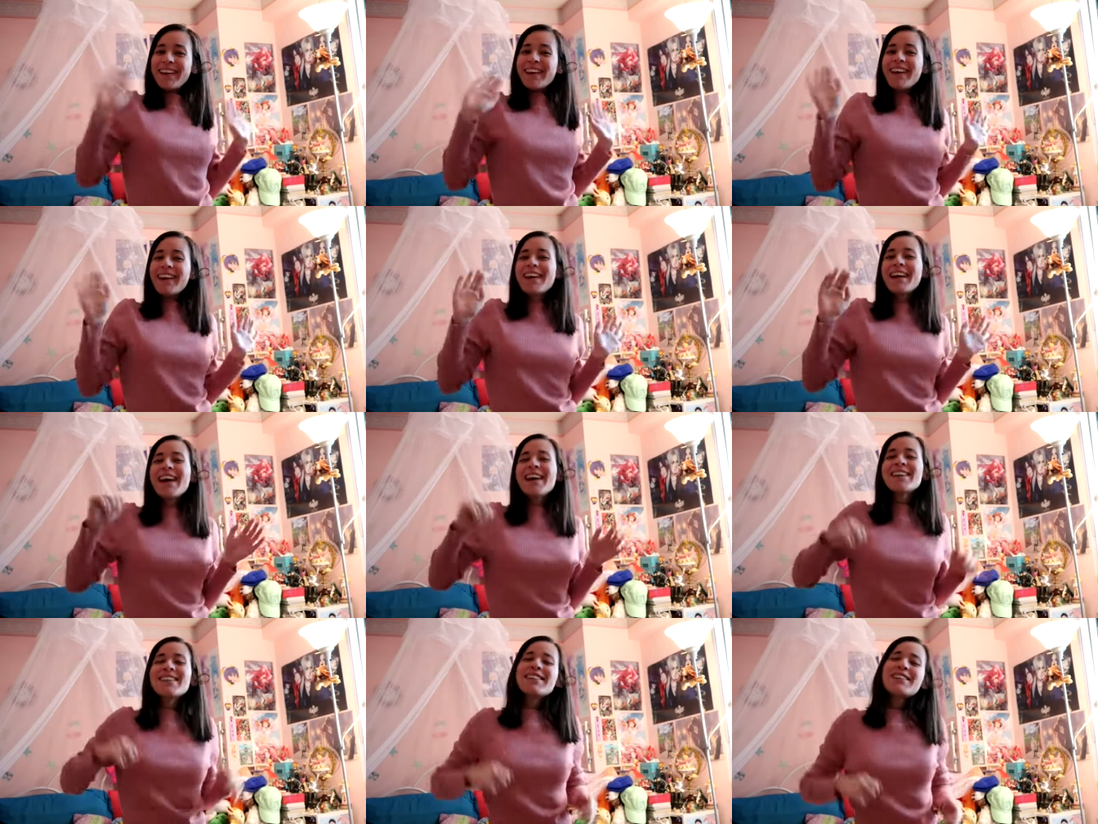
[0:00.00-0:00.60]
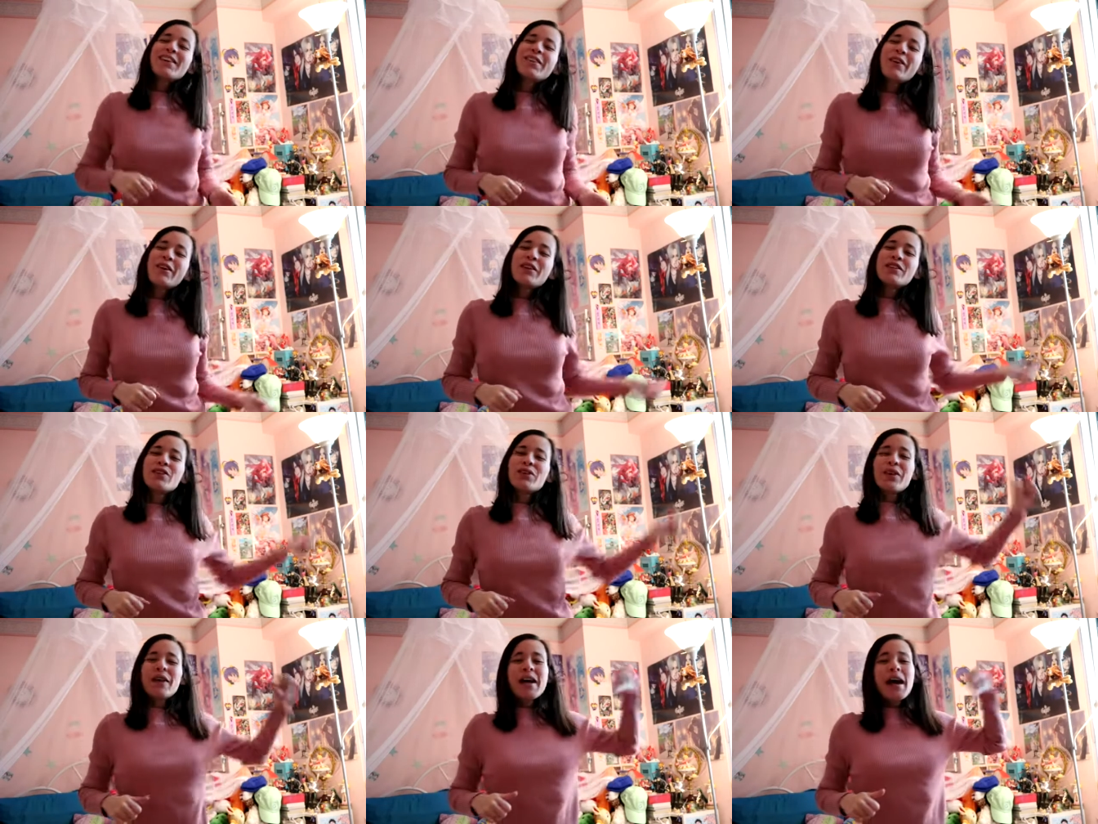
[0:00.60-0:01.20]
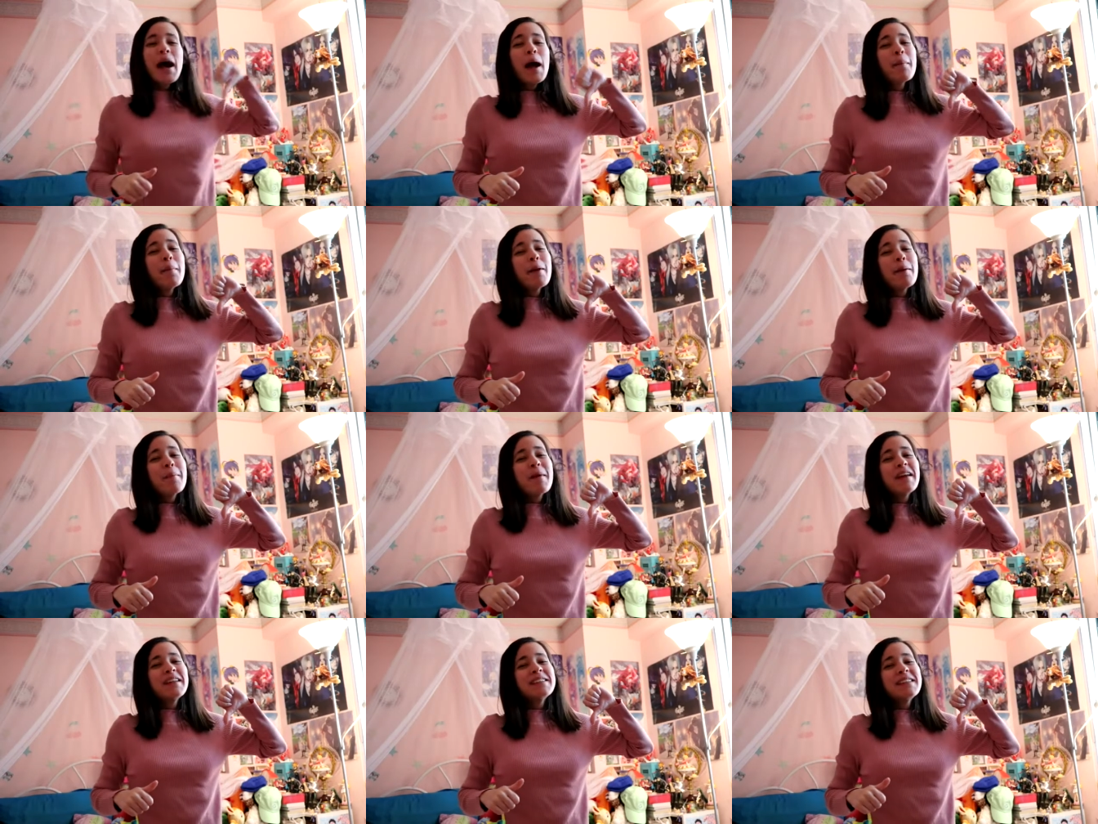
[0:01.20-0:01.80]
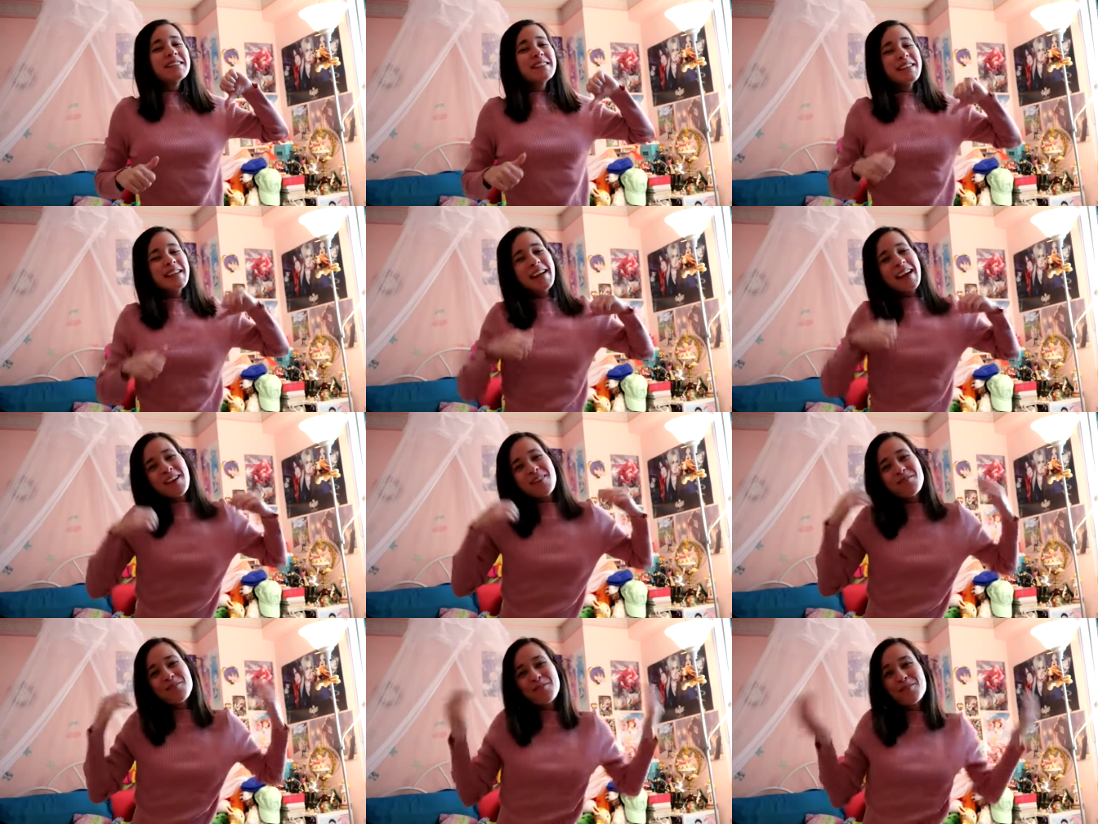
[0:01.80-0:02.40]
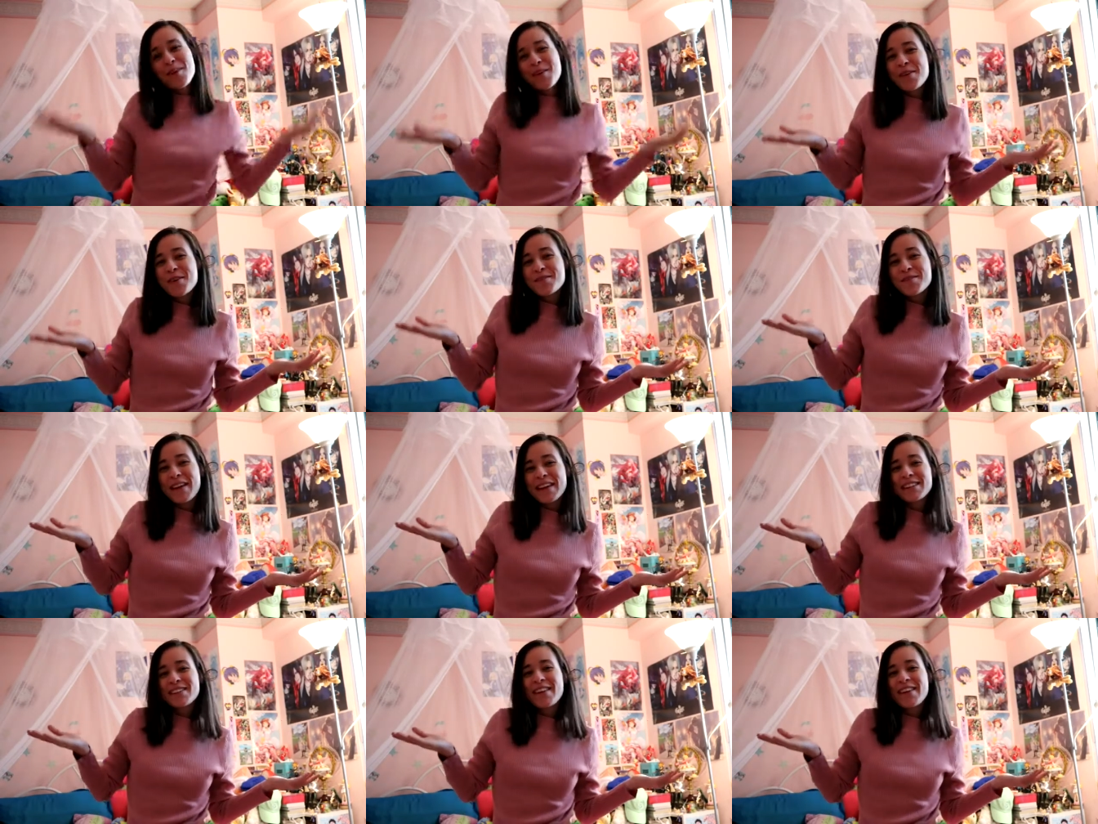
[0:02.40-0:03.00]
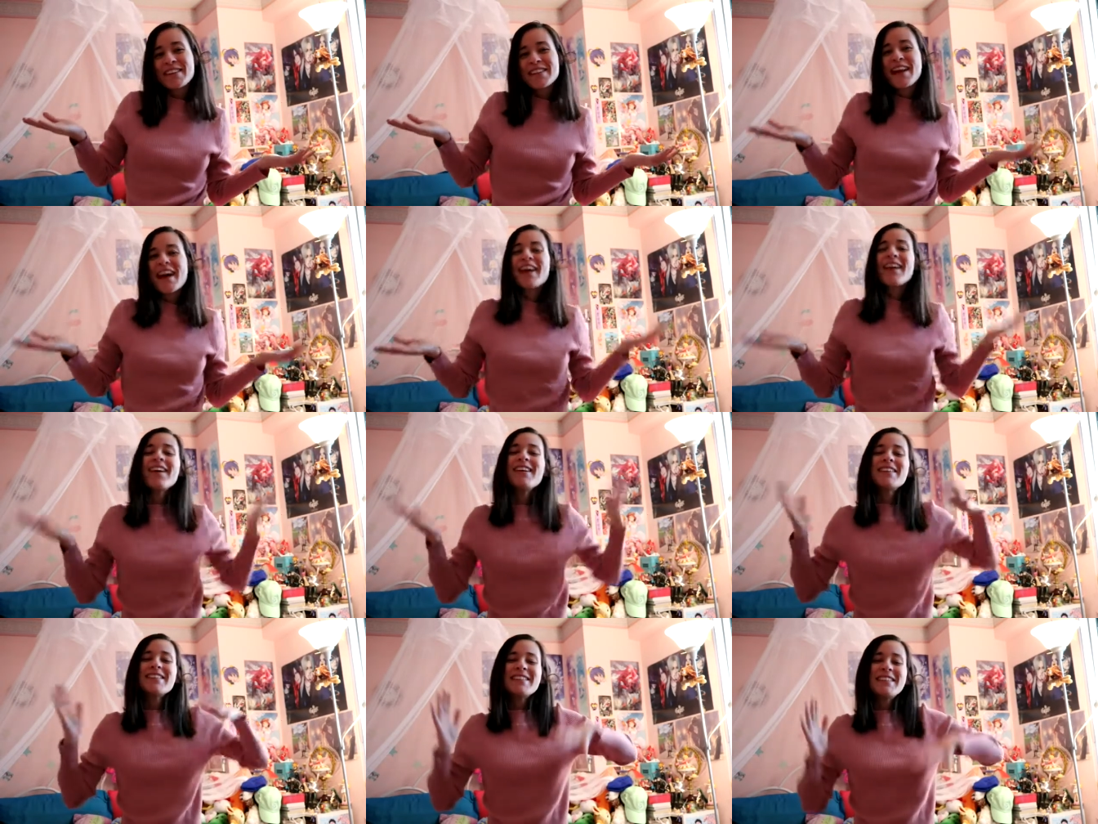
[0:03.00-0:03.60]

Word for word: Hey guys, this is Arena Doing. I'm Anime Intensity and welcome back to my channel.